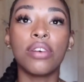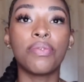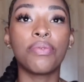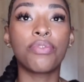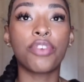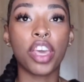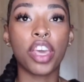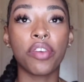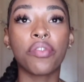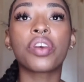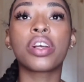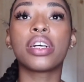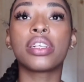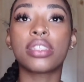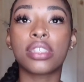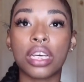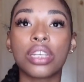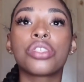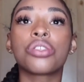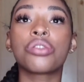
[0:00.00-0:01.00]
favorite
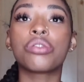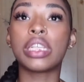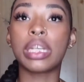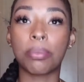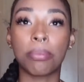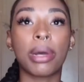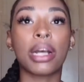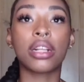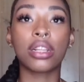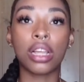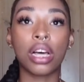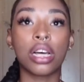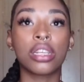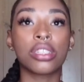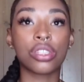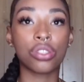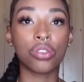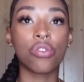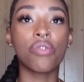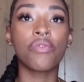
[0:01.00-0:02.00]
accessory in my
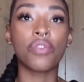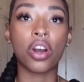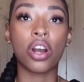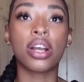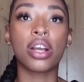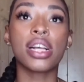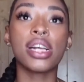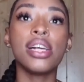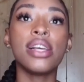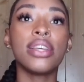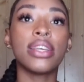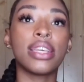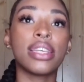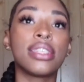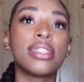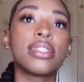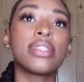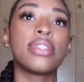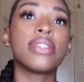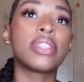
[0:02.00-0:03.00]
closet so far,
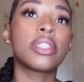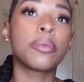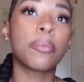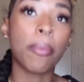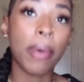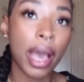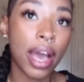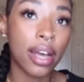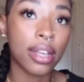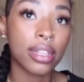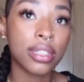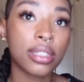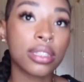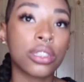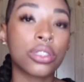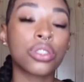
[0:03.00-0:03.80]
is this mask.